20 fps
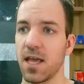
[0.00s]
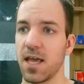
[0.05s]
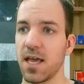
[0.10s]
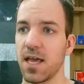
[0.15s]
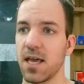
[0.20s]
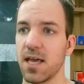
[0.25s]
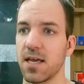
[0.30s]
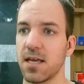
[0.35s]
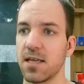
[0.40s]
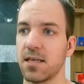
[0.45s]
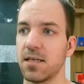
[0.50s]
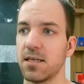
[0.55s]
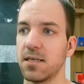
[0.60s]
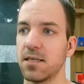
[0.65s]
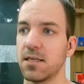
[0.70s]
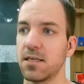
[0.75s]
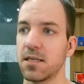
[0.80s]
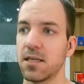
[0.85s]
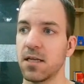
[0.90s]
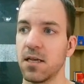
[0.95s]

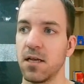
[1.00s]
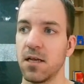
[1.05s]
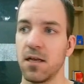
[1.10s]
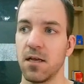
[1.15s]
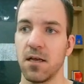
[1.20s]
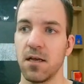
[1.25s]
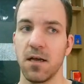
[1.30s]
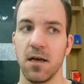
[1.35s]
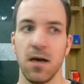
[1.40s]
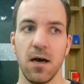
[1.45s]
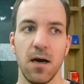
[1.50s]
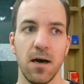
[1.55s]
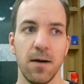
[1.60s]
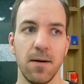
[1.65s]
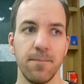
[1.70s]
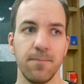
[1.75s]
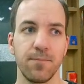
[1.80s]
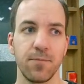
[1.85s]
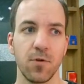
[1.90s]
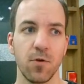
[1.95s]
And
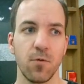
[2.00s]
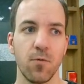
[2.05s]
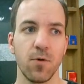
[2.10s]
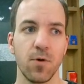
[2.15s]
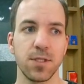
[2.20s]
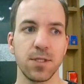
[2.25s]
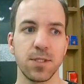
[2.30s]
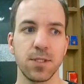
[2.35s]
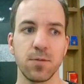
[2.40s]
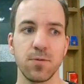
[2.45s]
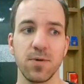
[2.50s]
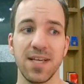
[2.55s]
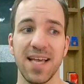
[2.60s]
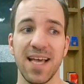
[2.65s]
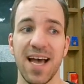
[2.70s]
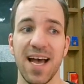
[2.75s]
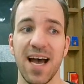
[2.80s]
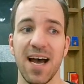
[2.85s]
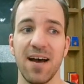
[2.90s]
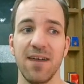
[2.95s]
once we
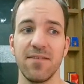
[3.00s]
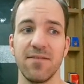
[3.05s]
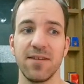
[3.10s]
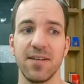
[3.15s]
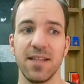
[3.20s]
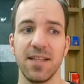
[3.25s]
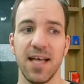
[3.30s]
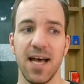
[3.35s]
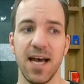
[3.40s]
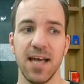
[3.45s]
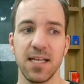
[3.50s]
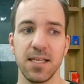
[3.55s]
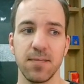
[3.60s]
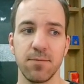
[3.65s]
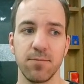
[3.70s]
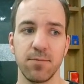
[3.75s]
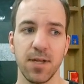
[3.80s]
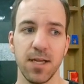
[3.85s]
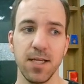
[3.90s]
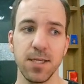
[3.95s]
have that in
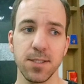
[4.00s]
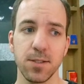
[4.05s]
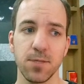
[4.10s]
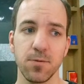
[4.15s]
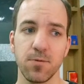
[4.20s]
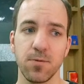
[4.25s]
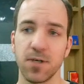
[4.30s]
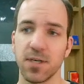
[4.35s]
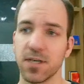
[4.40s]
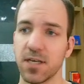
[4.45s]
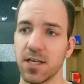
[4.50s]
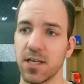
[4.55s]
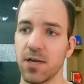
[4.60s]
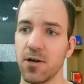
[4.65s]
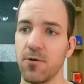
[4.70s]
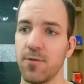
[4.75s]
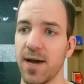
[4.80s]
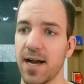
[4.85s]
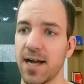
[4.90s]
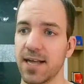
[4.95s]
place, we're going to
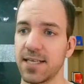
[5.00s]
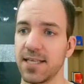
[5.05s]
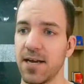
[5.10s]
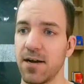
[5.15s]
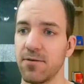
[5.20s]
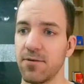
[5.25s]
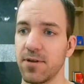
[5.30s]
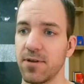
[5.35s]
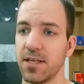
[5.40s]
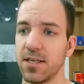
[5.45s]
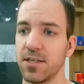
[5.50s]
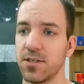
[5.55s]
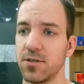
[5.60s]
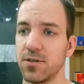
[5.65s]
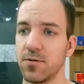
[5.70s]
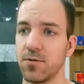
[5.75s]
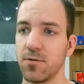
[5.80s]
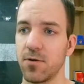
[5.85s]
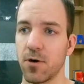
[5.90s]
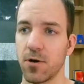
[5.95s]
go back down
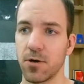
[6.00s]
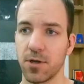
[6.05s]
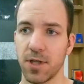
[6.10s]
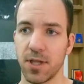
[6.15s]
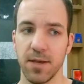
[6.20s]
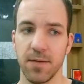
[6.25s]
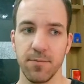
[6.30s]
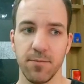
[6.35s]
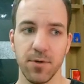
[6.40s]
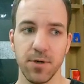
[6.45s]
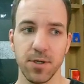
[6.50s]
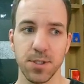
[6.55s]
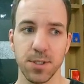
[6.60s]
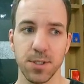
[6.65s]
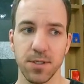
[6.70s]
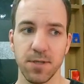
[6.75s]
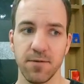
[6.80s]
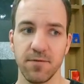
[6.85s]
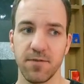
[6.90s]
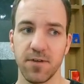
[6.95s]
into our
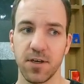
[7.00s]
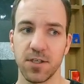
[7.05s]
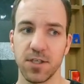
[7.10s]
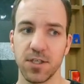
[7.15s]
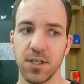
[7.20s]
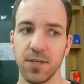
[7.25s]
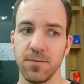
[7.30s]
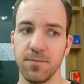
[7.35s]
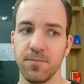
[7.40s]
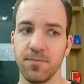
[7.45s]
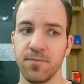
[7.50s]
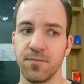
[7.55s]
getBooks function.